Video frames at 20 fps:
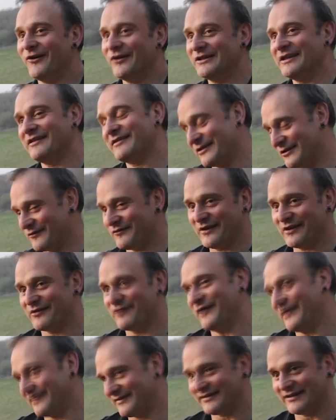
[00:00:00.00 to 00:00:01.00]
All these kind of things
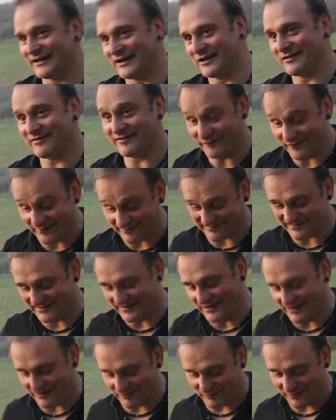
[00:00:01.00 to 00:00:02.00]
fascinated,
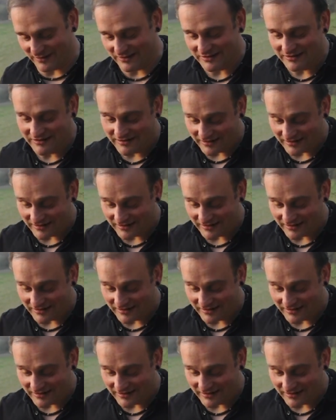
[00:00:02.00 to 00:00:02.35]
fascinated me.